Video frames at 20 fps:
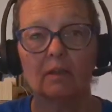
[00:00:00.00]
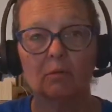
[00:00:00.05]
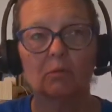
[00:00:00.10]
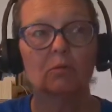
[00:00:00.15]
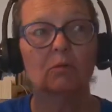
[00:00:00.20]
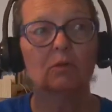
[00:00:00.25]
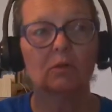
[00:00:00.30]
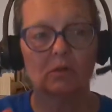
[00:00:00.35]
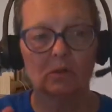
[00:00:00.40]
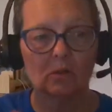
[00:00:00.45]
There
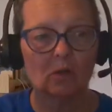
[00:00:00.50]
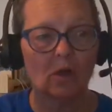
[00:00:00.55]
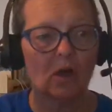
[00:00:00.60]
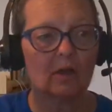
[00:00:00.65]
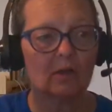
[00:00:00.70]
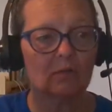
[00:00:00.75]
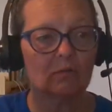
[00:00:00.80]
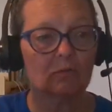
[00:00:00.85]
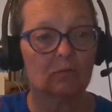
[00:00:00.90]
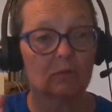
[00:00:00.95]
were a
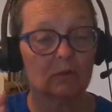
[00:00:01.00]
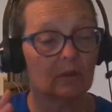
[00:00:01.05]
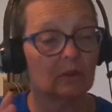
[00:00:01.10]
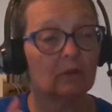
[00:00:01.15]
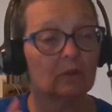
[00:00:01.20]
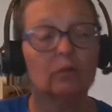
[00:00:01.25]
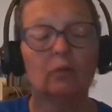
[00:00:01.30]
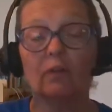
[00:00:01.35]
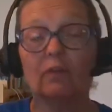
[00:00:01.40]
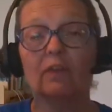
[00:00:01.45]
lot of
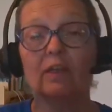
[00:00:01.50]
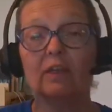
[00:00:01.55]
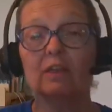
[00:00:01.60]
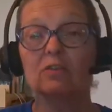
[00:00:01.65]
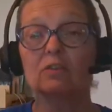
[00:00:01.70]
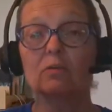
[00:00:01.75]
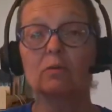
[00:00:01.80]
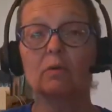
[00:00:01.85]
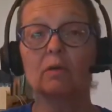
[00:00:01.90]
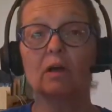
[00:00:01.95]
really good
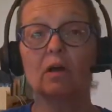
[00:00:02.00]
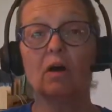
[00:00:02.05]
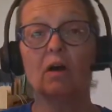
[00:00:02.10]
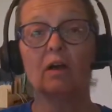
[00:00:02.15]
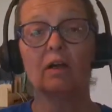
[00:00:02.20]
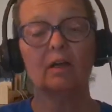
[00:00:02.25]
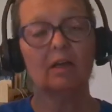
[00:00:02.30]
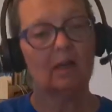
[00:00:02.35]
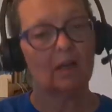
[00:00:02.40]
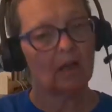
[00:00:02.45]
things going
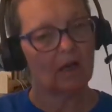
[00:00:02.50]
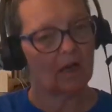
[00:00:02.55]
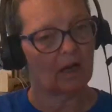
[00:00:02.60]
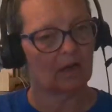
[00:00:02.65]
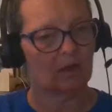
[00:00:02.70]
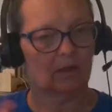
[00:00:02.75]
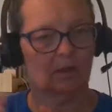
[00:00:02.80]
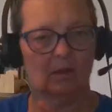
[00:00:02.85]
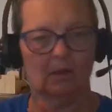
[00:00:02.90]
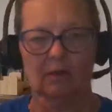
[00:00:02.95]
on
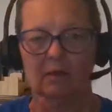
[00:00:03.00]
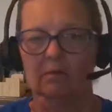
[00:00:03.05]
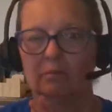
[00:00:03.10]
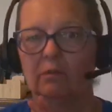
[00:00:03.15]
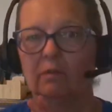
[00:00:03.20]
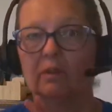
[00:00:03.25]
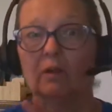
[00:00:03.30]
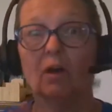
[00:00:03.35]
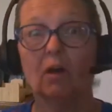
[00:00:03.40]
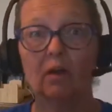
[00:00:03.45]
and a lot
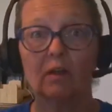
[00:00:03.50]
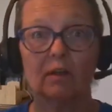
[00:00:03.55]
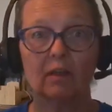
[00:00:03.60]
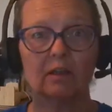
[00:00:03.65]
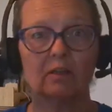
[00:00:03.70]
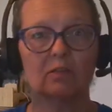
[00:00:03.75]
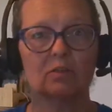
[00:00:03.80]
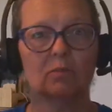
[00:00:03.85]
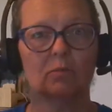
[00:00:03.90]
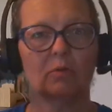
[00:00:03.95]
of really hard
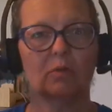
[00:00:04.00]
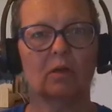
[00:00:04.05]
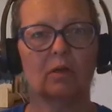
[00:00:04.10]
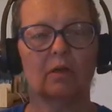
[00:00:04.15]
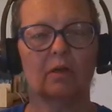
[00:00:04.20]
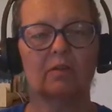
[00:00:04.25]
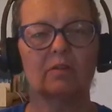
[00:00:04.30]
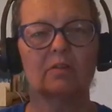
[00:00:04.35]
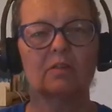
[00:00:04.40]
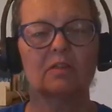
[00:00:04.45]
things going
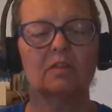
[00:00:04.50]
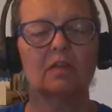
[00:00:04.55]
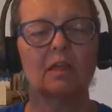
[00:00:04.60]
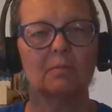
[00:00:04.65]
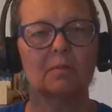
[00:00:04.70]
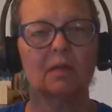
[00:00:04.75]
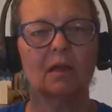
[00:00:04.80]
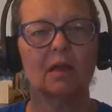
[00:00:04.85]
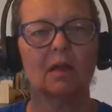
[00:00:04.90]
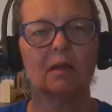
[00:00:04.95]
on at the
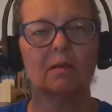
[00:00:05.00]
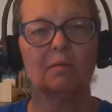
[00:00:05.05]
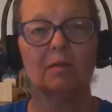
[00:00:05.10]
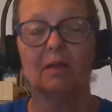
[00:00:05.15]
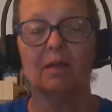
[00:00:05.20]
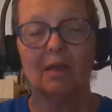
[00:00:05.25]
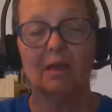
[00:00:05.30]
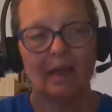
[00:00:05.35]
same time.